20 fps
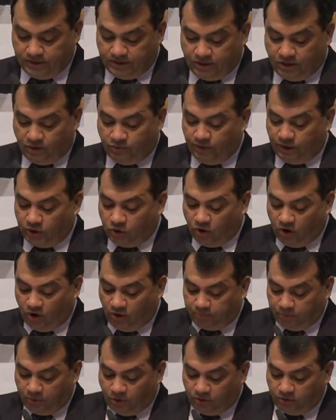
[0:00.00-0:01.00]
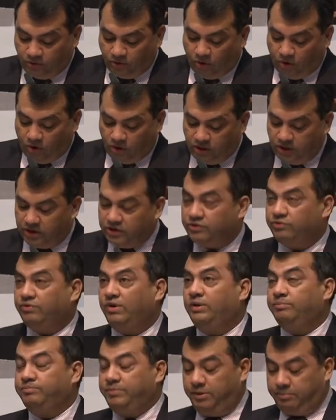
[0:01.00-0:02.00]
We call upon all our
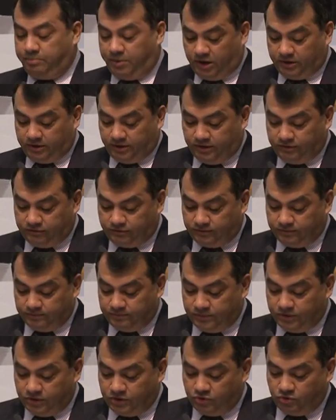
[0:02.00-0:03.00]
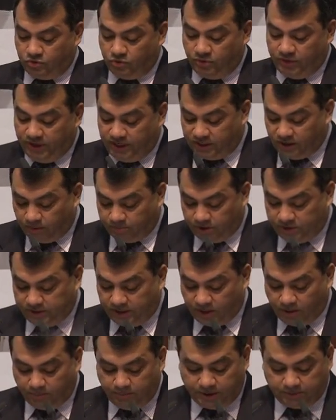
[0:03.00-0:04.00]
development partners to redouble their
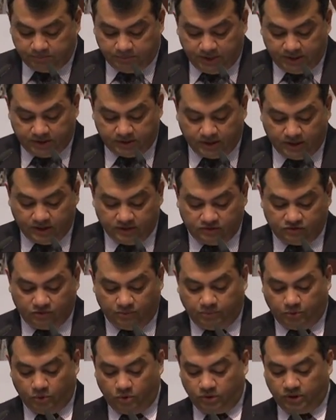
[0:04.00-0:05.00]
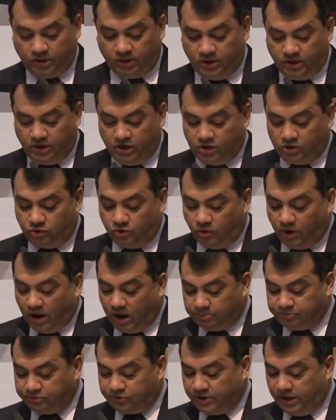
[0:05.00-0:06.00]
commitment and support to
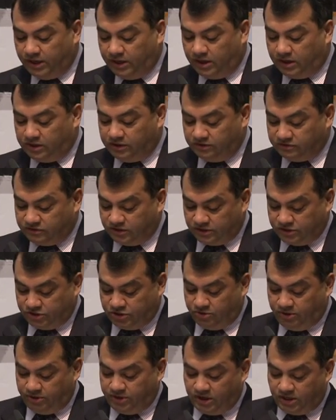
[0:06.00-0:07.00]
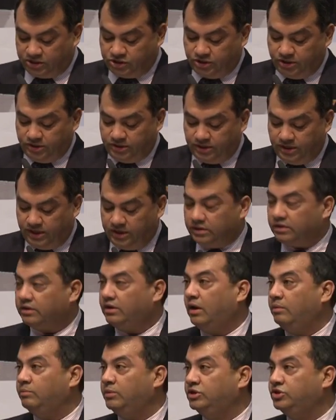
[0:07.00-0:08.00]
upscale our disaster reduction and
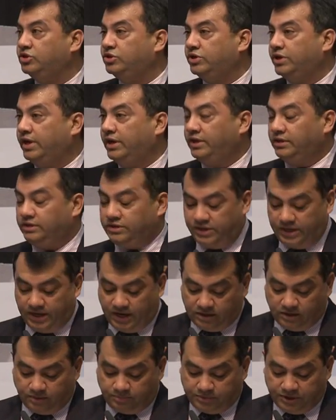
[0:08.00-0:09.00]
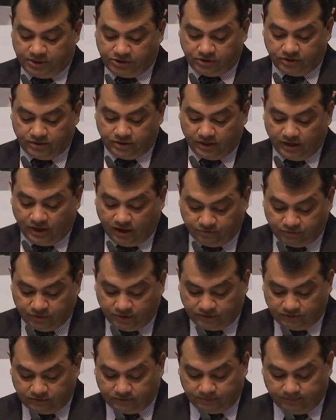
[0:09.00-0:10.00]
climate change adaptation
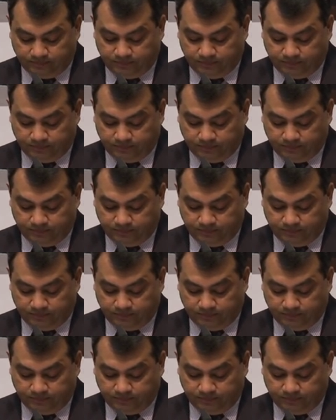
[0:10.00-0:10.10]
efforts.